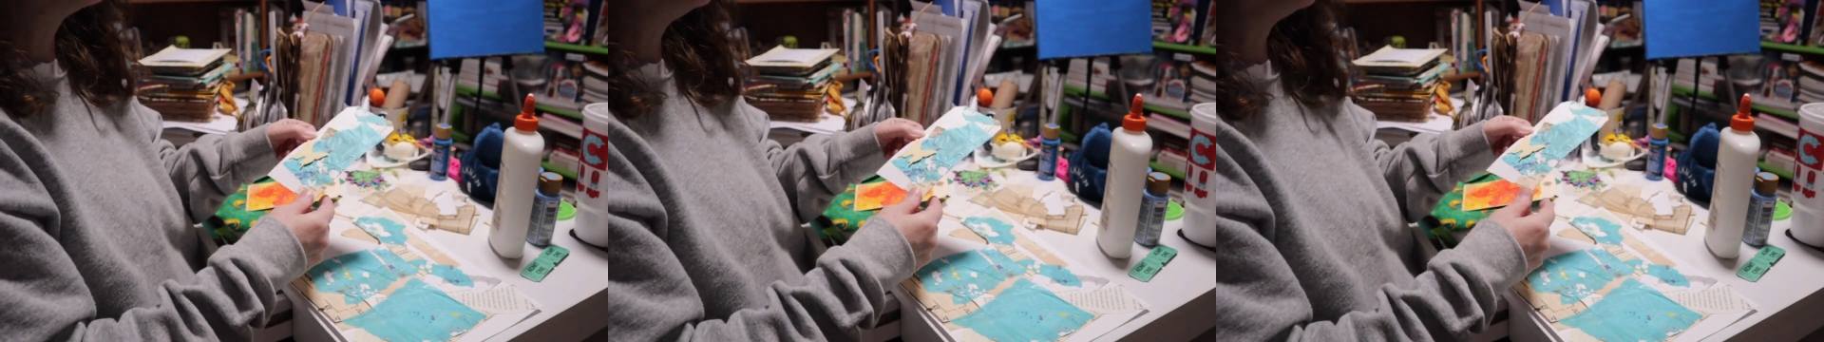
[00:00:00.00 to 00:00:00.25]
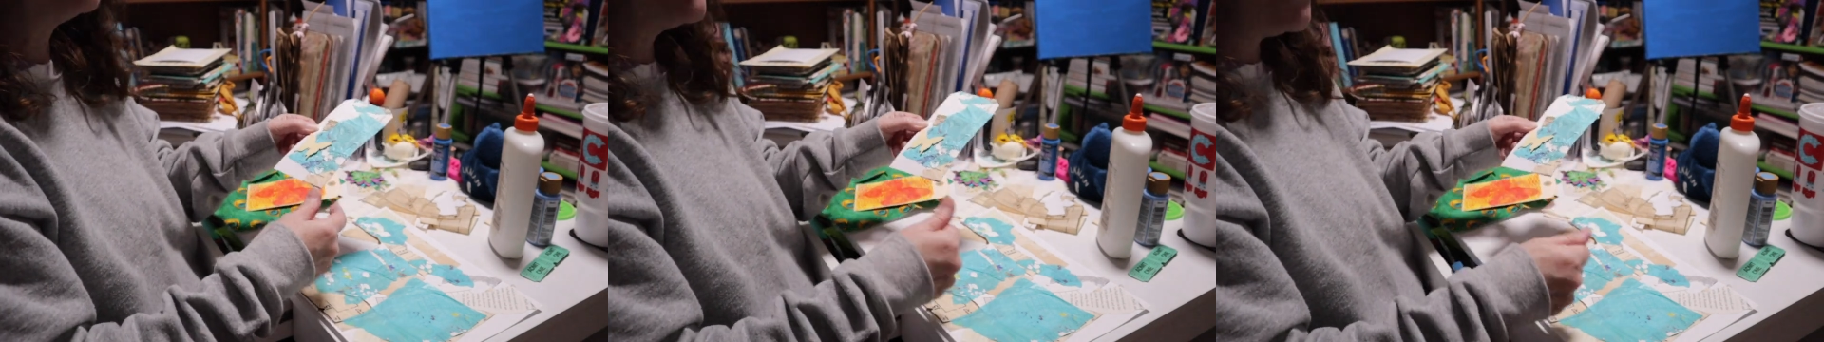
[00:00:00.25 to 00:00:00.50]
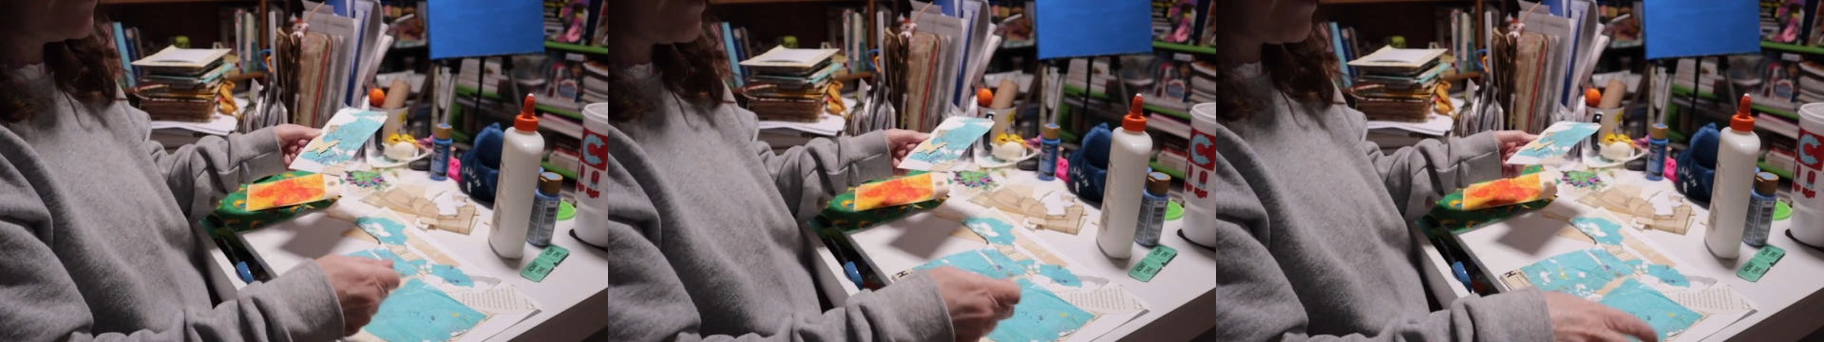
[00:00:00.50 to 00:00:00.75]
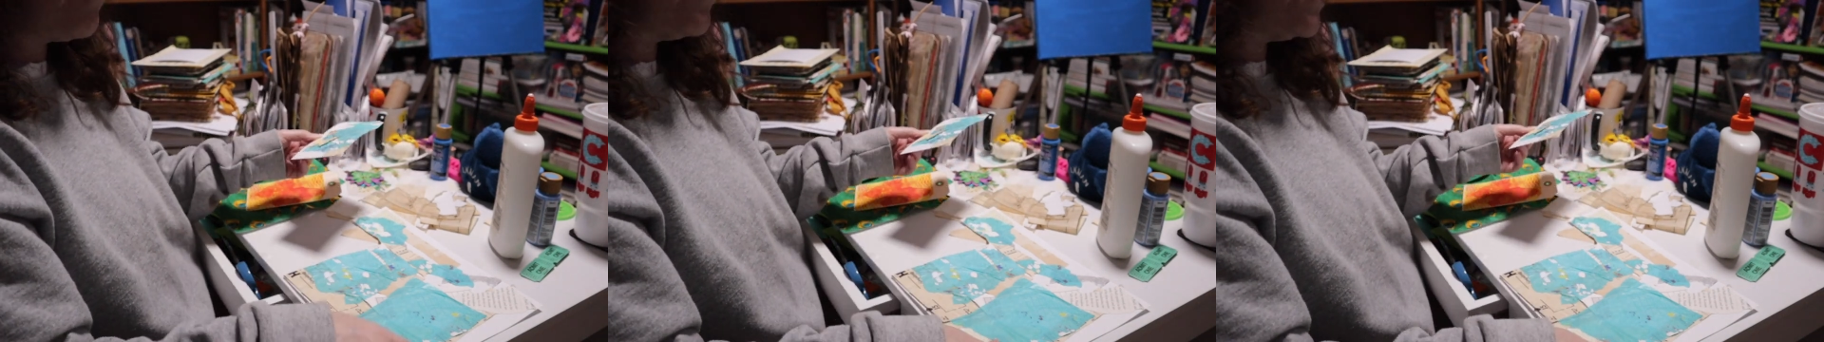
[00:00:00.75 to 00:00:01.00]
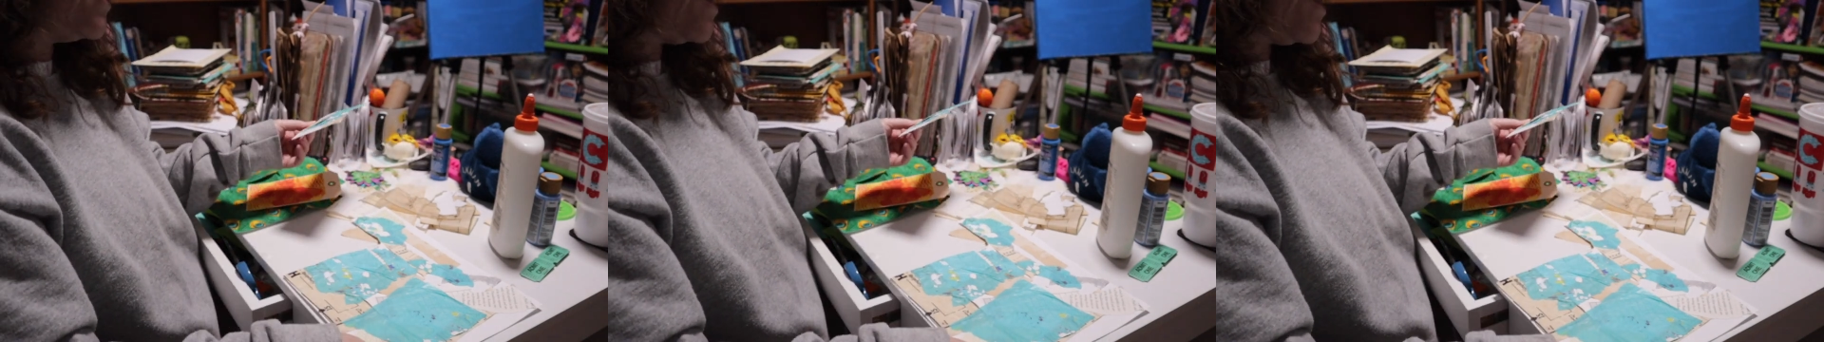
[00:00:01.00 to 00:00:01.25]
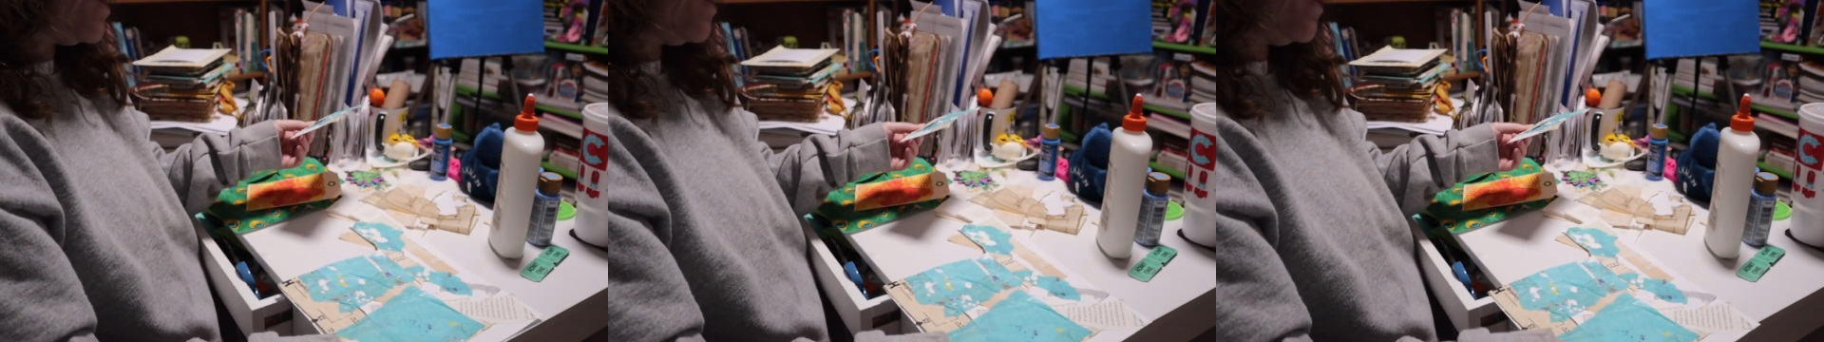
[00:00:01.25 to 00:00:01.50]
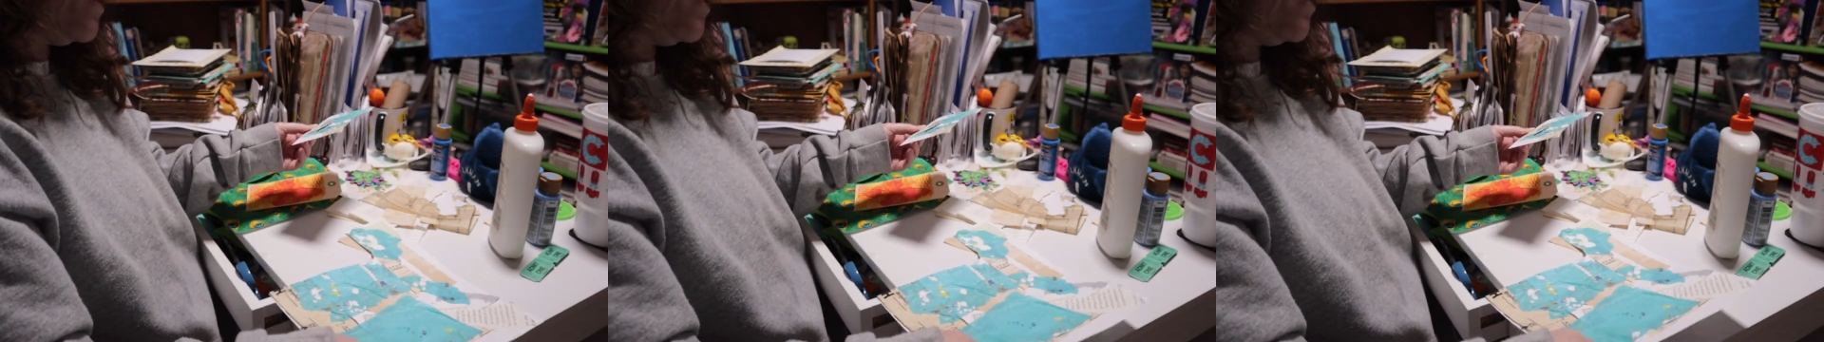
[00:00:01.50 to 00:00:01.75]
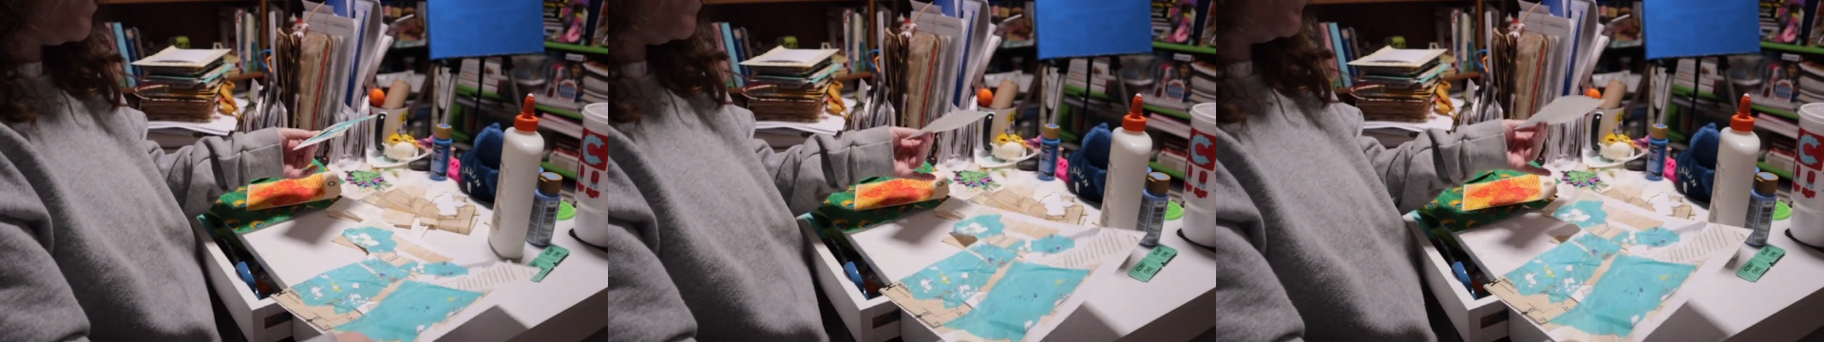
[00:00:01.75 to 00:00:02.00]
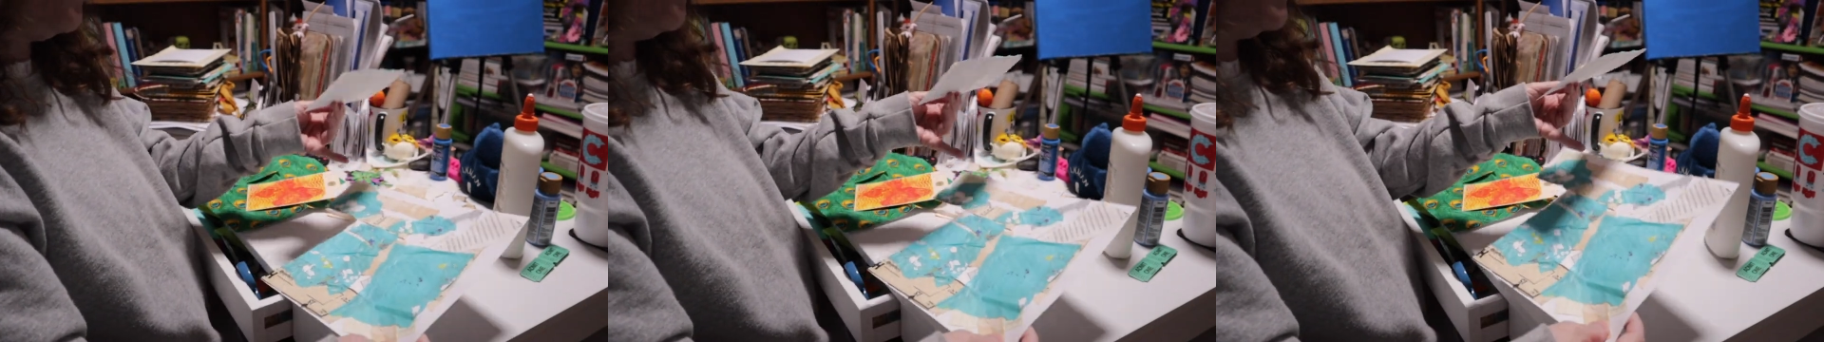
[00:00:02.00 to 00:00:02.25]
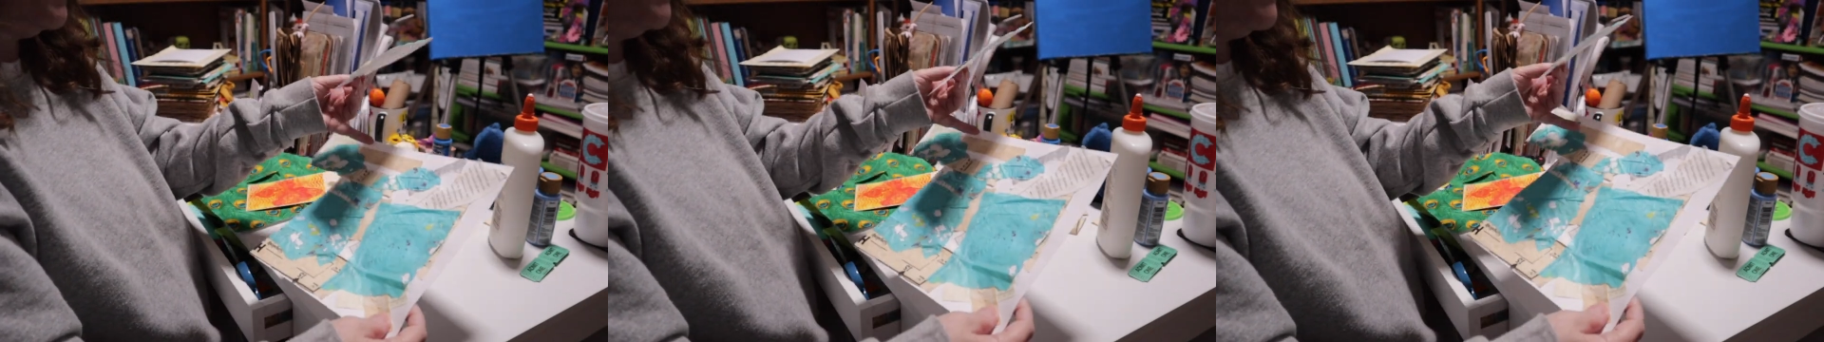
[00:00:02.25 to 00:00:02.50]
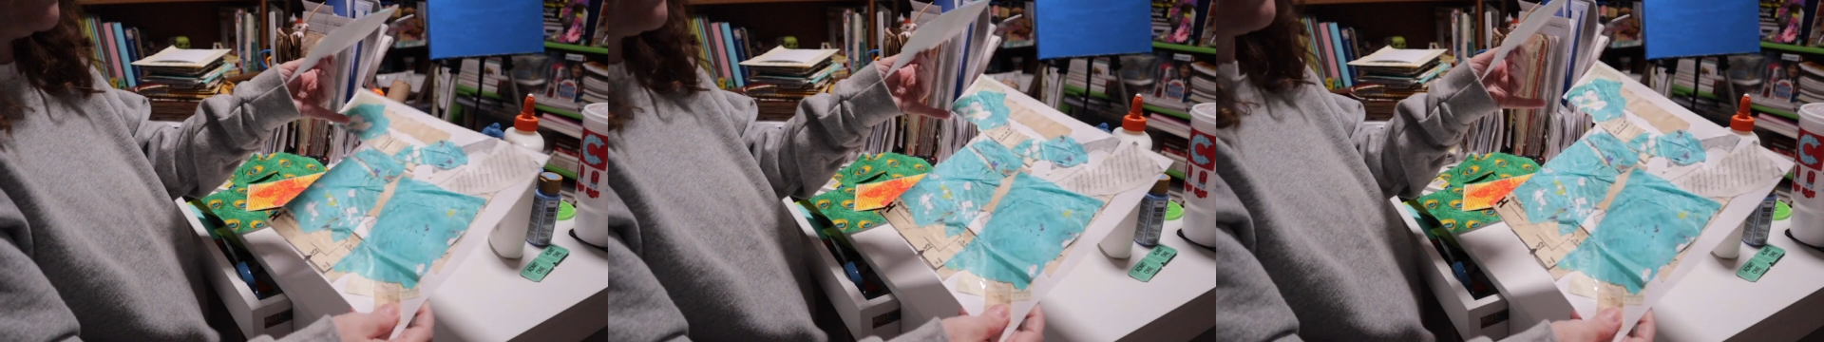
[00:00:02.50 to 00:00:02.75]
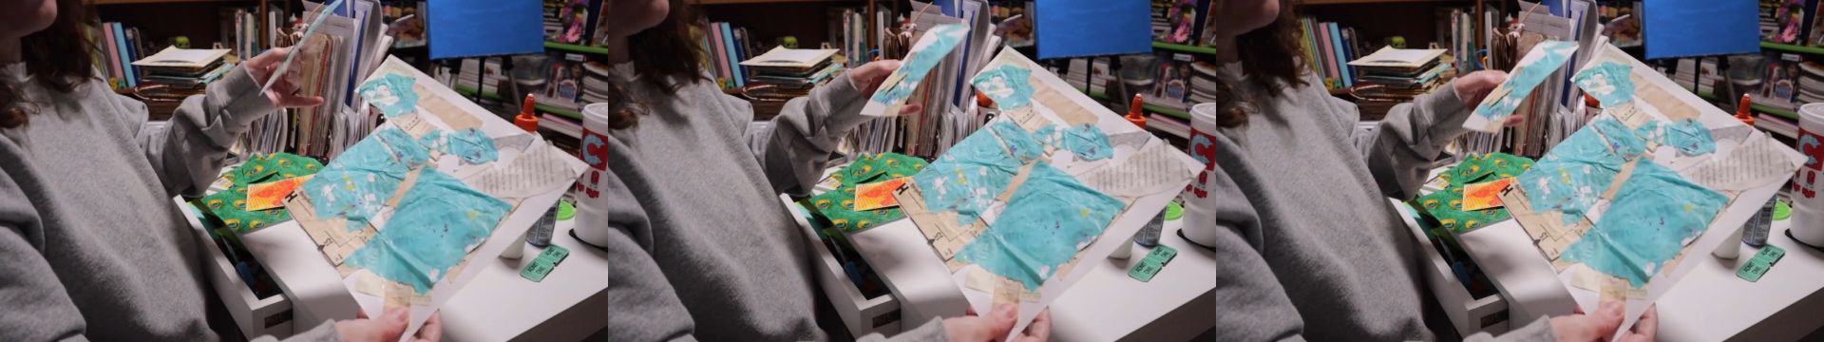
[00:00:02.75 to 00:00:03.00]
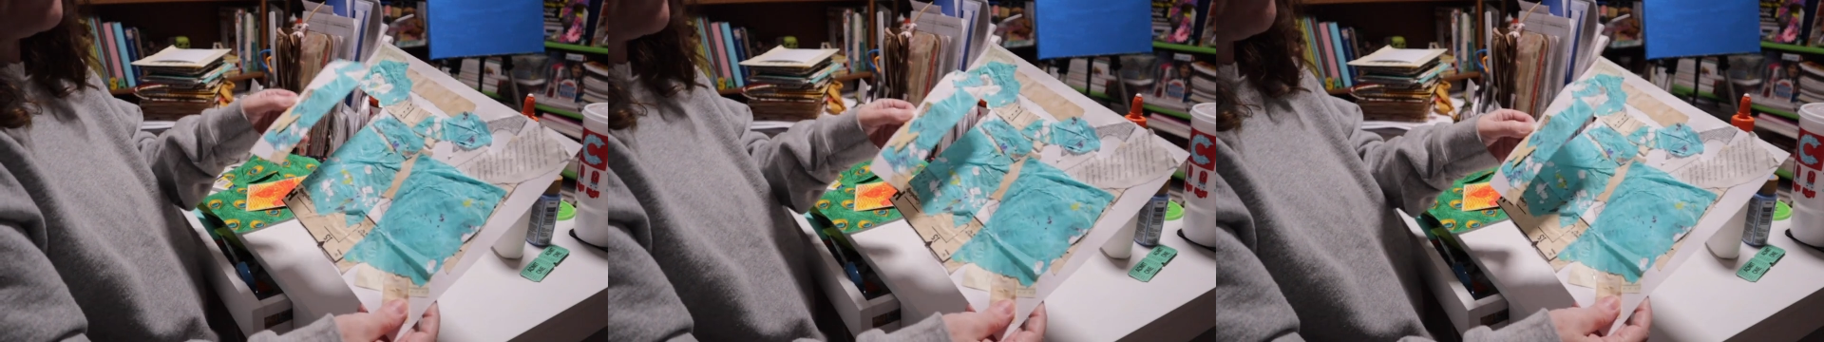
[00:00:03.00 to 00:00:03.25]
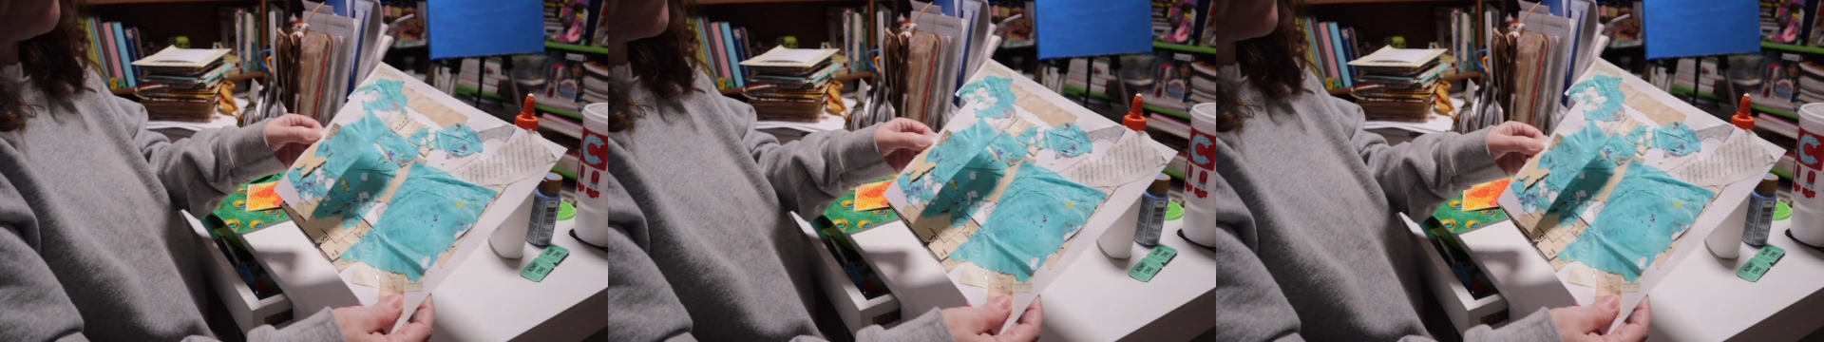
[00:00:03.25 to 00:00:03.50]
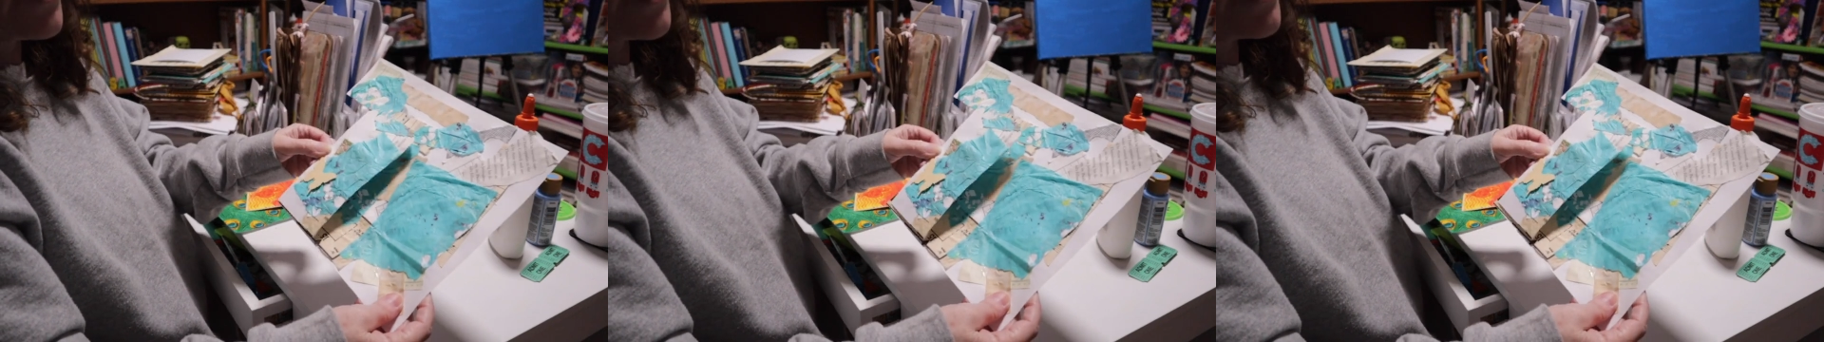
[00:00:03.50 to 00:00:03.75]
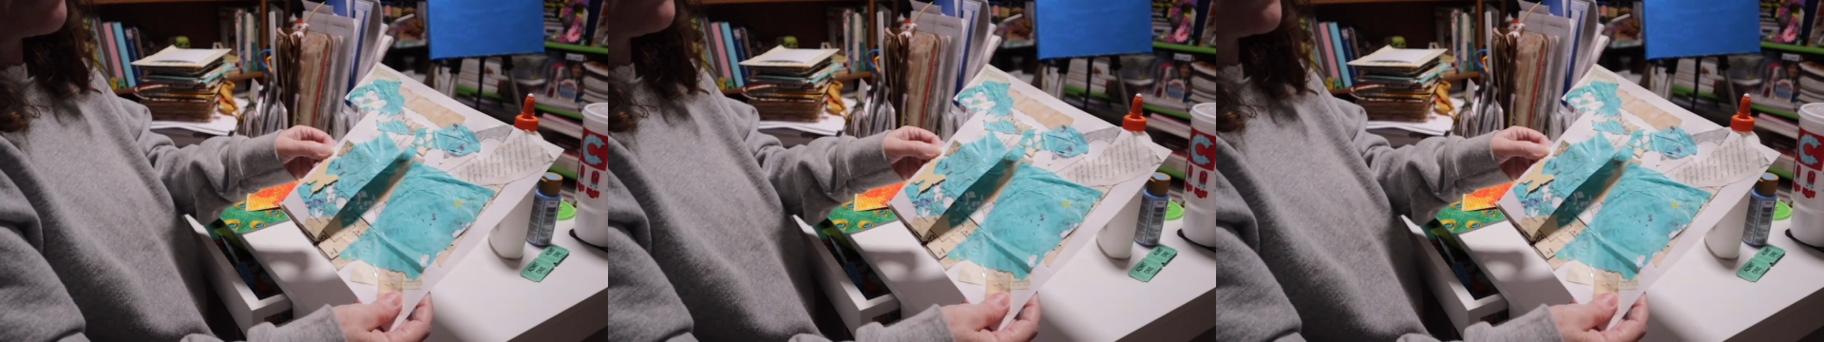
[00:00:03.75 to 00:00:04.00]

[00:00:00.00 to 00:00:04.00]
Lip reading: No face is visible, so there are no lips to read.